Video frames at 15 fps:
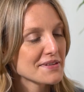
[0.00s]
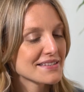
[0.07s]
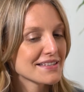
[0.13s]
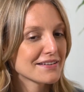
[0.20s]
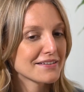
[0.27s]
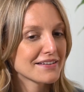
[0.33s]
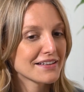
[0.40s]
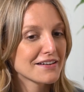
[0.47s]
weeks
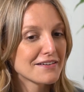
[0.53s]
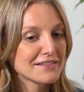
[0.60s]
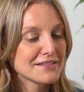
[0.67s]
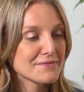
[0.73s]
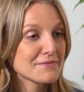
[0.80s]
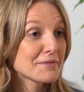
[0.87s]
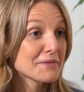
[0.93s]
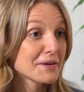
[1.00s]
later, I called
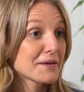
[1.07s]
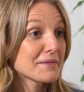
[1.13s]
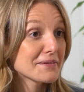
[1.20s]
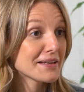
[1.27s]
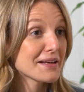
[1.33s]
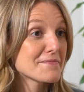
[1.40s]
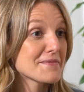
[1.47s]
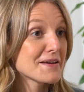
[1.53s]
him. I'm
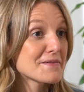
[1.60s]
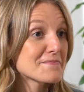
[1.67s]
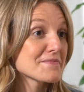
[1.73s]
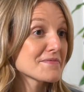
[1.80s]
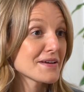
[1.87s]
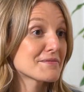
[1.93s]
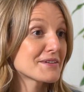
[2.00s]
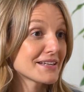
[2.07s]

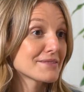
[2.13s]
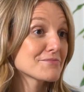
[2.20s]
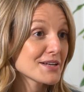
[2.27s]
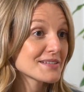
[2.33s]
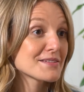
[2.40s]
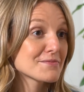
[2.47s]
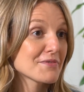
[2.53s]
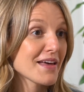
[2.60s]
getting
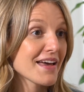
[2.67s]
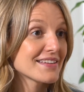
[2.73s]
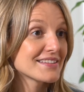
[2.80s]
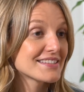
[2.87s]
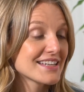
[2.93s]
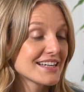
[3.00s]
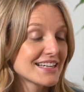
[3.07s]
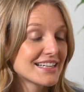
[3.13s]
breast
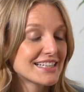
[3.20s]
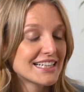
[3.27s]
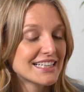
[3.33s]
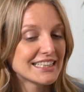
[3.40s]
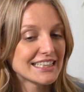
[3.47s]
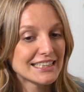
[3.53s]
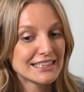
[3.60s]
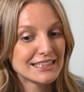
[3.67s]
implants.
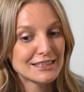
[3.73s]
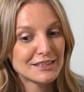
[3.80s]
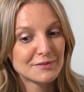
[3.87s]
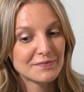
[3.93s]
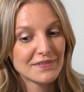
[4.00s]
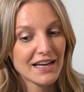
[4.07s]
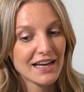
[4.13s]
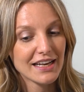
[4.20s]

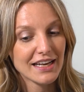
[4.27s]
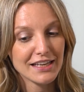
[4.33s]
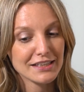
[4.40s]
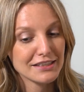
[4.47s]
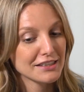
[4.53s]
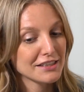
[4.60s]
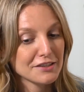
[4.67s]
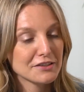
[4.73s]
And I
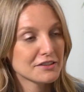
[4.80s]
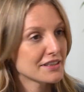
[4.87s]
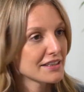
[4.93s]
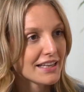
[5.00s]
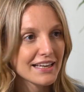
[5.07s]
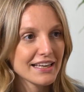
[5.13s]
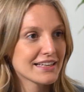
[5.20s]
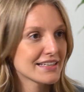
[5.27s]
literally,
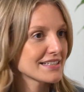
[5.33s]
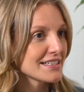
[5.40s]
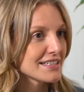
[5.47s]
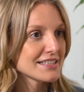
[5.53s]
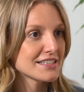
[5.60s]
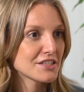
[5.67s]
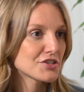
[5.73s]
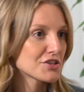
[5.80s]
like in a
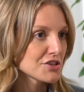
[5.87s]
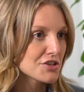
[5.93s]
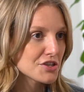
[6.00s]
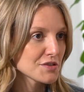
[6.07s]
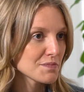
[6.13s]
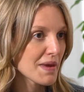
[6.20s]
decision, just